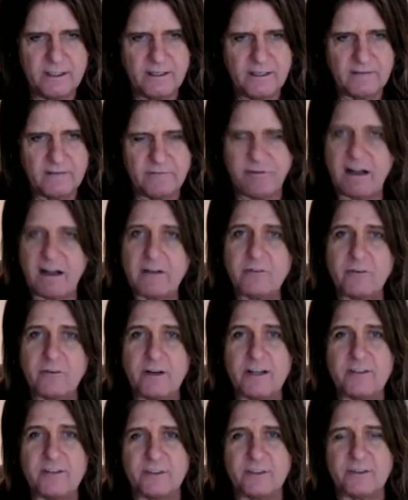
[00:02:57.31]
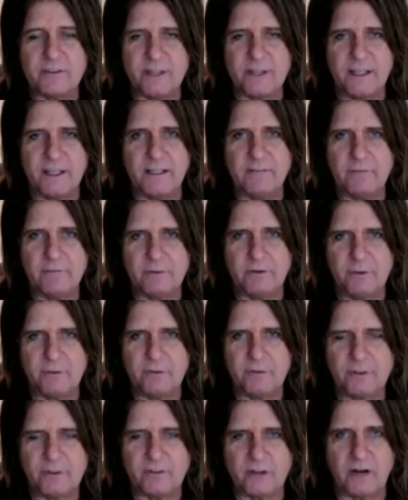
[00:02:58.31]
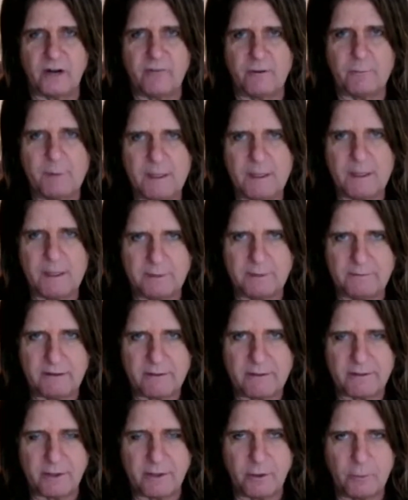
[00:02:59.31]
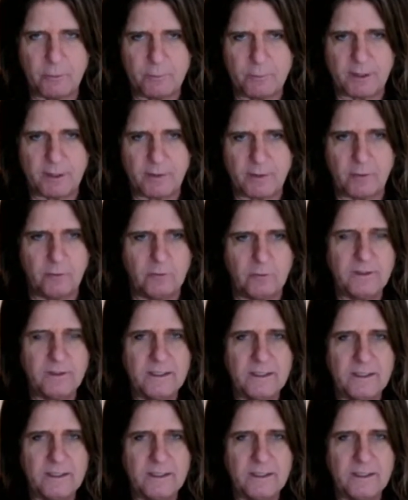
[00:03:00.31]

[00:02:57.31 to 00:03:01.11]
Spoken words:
a fundraiser thing for the starving people of Ethiopia called